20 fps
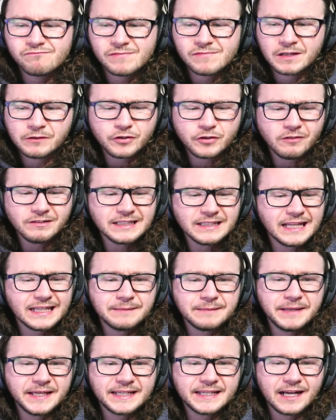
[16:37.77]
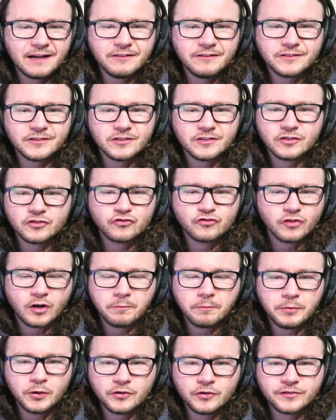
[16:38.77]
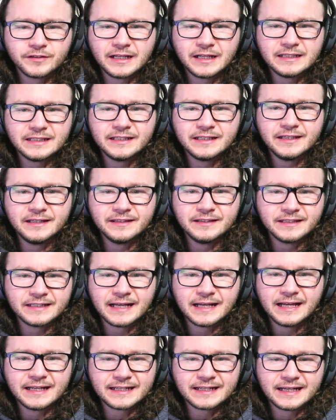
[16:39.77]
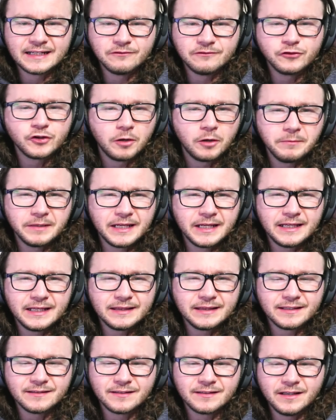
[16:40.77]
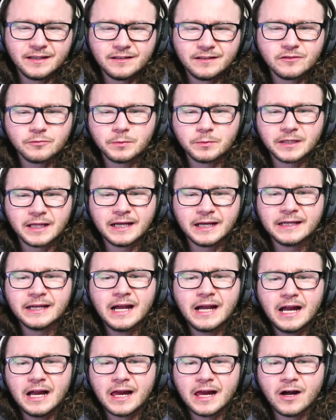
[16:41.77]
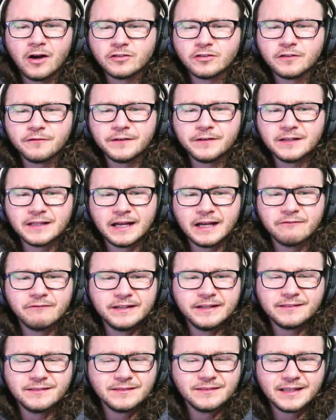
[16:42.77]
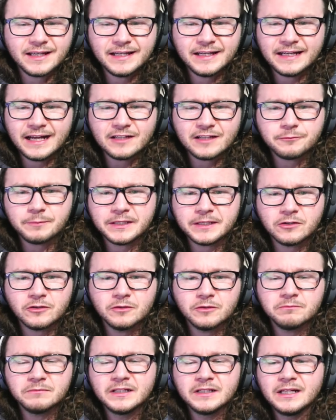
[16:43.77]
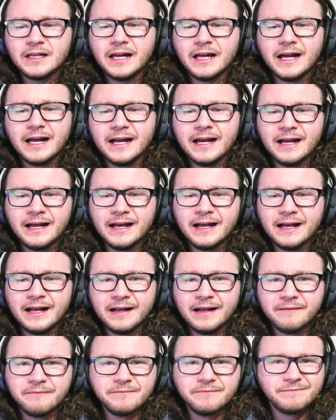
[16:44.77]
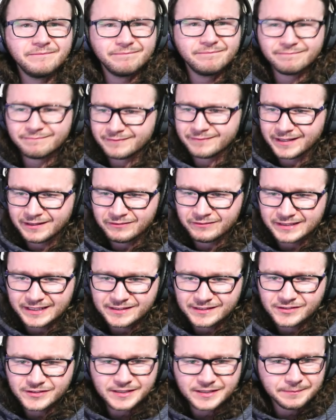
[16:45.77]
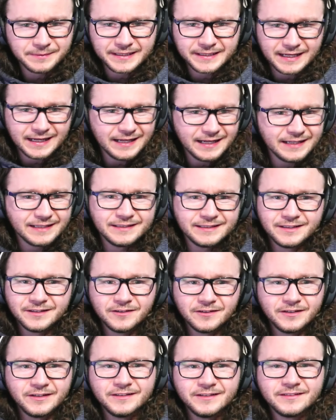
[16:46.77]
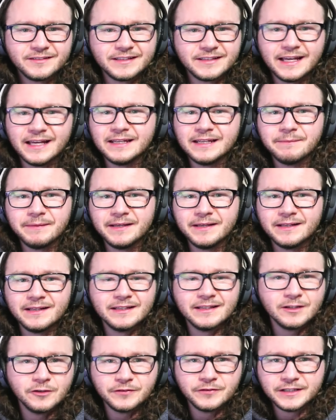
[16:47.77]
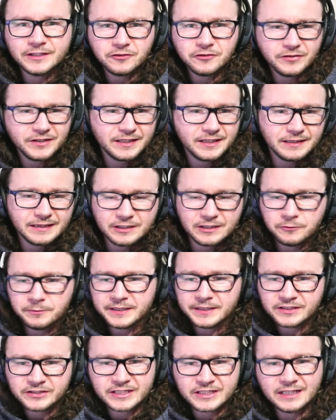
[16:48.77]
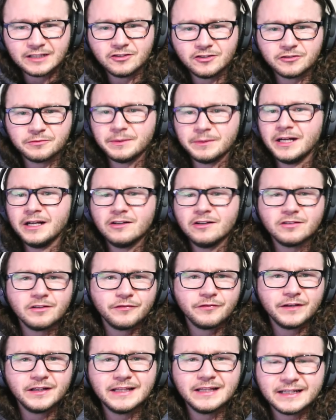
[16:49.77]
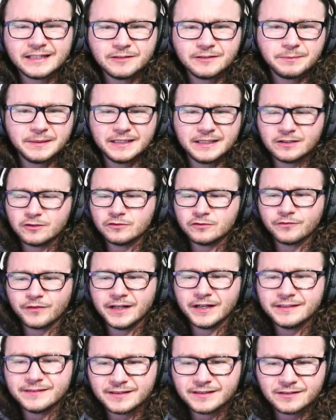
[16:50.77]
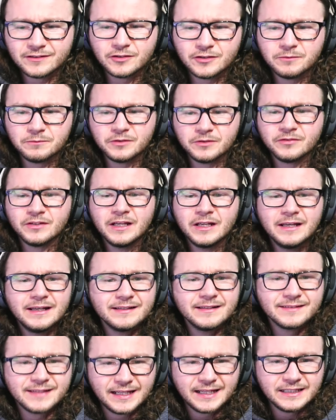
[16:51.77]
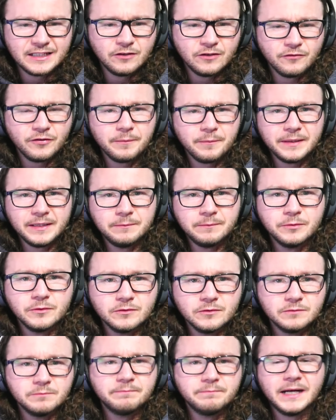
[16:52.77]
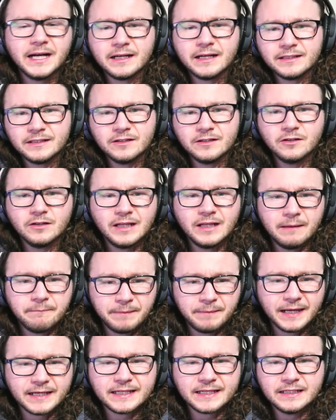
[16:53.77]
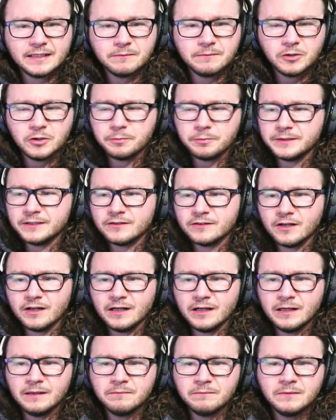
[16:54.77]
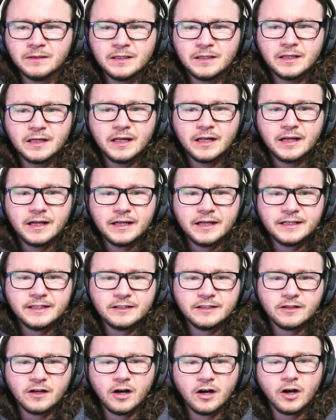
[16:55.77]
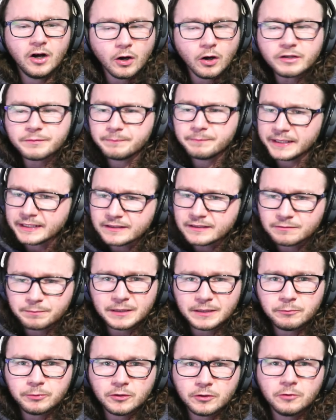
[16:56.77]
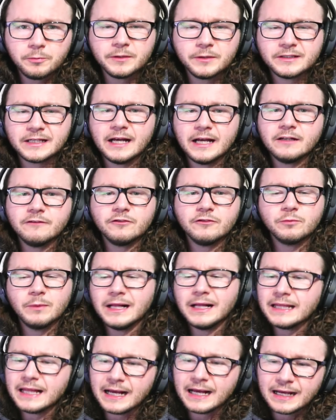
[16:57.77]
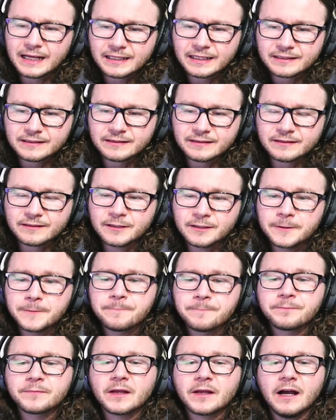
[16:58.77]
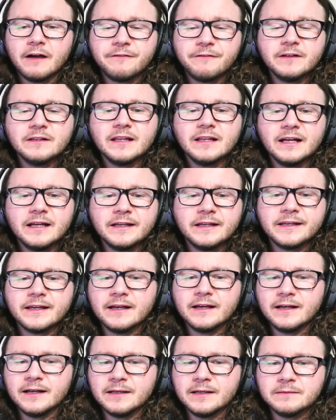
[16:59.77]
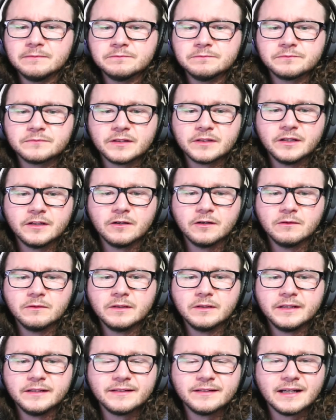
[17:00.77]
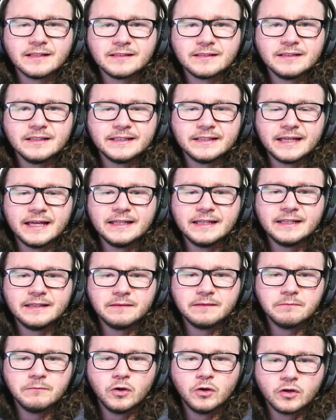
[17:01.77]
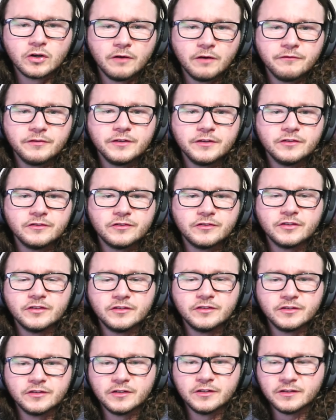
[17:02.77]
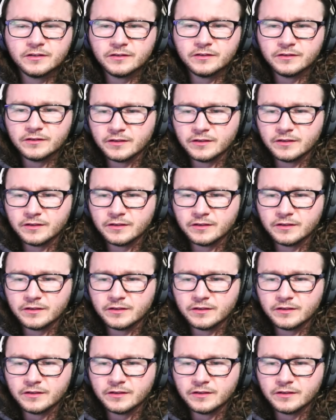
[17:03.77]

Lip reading: he's already like the main character, the strong personality and the guy that kind of dominated the scenes. But like, I also feel like recently he has become a relationshipy guy, you know, he's getting a bit lovey-dovey, a little bit jealous, but I also feel like he's being a good friend in terms of standing up for people, you know, like backing them up. He's he always bigs people up as kind of as well. And I feel like, you know, he's actually gaining more confidence and